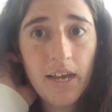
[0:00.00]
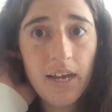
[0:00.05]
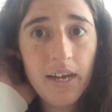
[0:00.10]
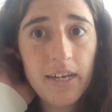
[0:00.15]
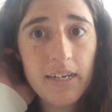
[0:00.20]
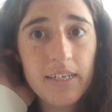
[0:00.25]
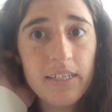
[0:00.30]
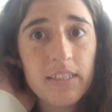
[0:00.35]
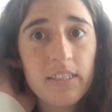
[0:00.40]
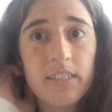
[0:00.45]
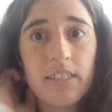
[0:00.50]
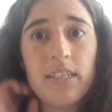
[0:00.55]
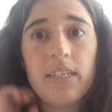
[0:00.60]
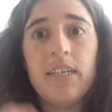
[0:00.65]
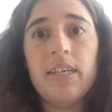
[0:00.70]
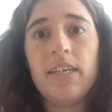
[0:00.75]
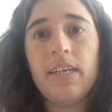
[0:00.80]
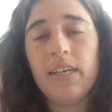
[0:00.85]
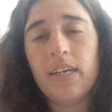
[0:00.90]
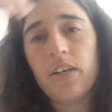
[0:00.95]
And it's
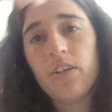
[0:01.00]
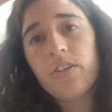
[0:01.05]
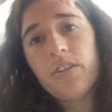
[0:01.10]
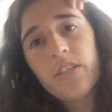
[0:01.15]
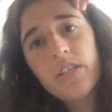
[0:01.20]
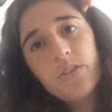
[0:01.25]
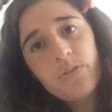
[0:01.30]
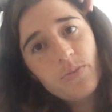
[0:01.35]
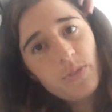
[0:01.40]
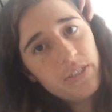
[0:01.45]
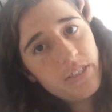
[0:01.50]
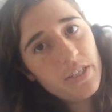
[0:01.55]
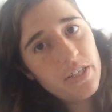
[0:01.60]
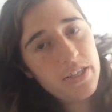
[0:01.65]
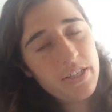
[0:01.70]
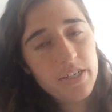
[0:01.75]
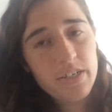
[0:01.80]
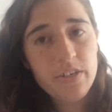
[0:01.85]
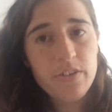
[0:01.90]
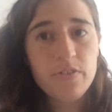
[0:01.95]
on the
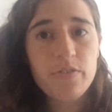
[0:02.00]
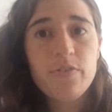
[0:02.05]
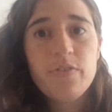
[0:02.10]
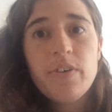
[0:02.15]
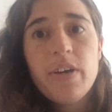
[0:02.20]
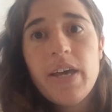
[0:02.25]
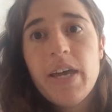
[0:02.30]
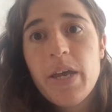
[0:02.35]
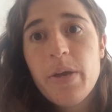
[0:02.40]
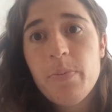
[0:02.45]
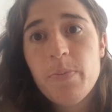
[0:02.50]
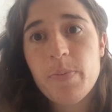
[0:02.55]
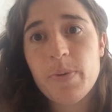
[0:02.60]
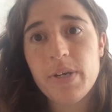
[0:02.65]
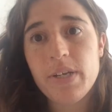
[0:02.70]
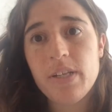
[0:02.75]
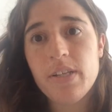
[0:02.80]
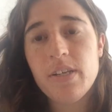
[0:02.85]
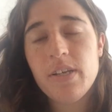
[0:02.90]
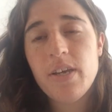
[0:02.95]
23rd of
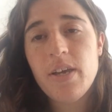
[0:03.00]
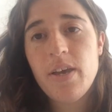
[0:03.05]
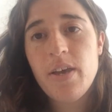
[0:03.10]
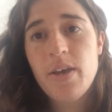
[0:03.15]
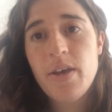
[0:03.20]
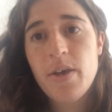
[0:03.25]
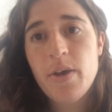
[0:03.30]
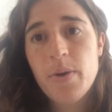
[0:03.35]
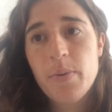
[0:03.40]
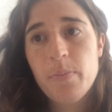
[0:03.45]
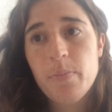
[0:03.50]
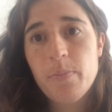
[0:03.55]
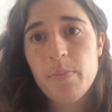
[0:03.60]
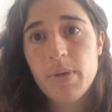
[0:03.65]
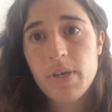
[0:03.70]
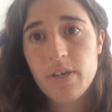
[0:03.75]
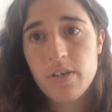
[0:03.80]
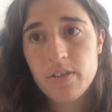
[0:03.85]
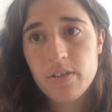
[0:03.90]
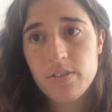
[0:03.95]
April,
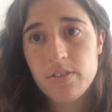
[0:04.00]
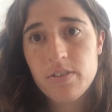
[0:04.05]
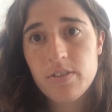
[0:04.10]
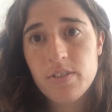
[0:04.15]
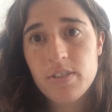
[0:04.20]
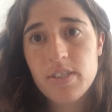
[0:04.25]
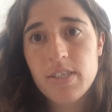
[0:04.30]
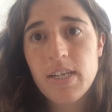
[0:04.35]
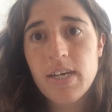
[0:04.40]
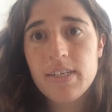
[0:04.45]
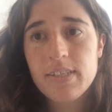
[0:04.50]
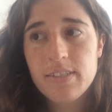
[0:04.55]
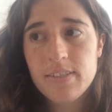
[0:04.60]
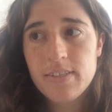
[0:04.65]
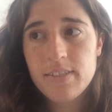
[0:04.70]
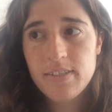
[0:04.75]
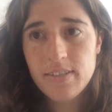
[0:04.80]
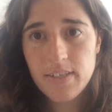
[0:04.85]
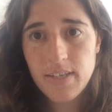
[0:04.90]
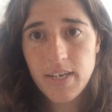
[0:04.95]
because that's
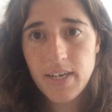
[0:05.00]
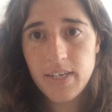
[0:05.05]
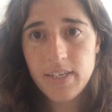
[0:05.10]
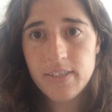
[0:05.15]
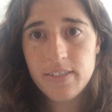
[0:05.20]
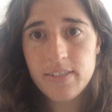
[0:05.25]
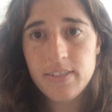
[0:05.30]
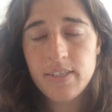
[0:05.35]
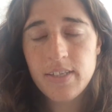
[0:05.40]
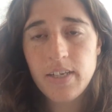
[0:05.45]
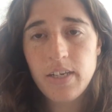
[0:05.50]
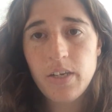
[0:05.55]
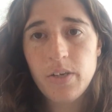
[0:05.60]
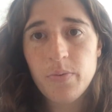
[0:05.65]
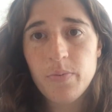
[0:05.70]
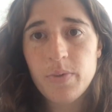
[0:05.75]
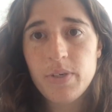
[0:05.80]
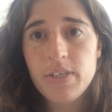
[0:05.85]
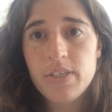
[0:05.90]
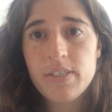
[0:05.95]
the date
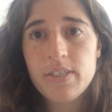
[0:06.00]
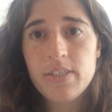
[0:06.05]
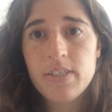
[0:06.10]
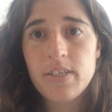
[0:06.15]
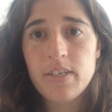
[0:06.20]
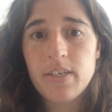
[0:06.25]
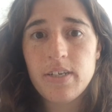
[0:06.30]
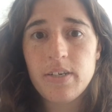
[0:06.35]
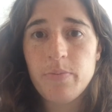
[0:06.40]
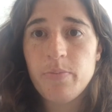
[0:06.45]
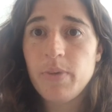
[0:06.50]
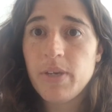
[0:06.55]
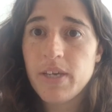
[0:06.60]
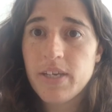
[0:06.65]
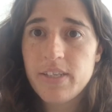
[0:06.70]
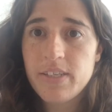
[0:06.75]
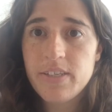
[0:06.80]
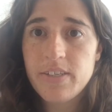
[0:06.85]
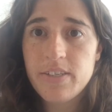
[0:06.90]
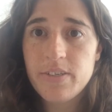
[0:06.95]
in which
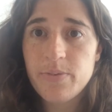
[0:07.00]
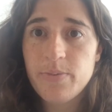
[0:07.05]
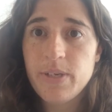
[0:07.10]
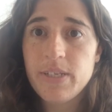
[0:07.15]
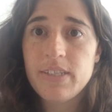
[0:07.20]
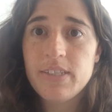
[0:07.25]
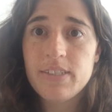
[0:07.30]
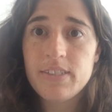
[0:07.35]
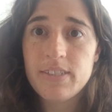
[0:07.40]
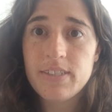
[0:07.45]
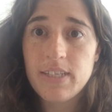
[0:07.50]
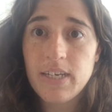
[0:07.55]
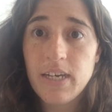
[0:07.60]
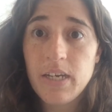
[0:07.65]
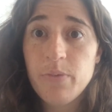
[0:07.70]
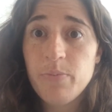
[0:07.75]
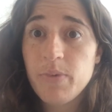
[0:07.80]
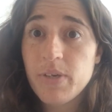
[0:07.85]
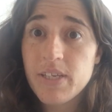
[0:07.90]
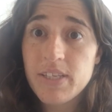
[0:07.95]
Miguel de Cervantes
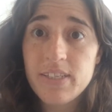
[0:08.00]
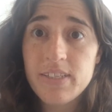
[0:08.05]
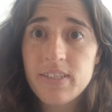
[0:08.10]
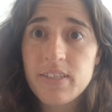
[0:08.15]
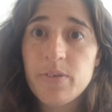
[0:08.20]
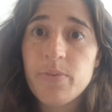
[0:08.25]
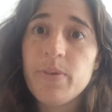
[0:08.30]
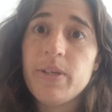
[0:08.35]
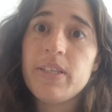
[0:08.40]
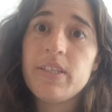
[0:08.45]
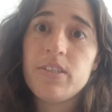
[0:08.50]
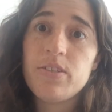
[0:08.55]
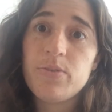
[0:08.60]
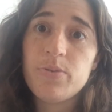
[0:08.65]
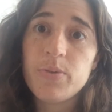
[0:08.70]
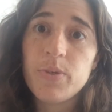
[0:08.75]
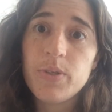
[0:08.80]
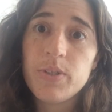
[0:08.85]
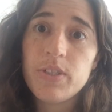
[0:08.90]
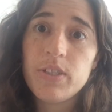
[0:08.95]
died. Miguel de Cervantes
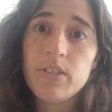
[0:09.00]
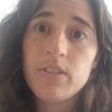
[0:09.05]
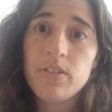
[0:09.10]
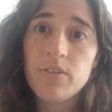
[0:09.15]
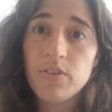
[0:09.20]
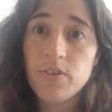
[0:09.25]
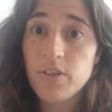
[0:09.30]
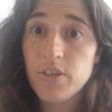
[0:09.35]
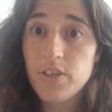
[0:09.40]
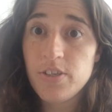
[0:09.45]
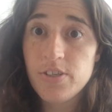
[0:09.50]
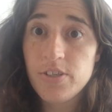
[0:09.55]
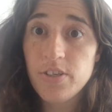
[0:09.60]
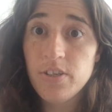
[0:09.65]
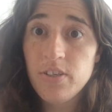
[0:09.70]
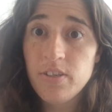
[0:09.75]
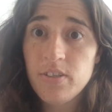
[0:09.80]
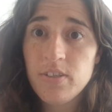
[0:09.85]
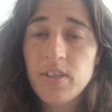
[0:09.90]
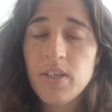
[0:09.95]
wrote Don
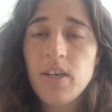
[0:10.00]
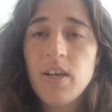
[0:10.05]
Quixote.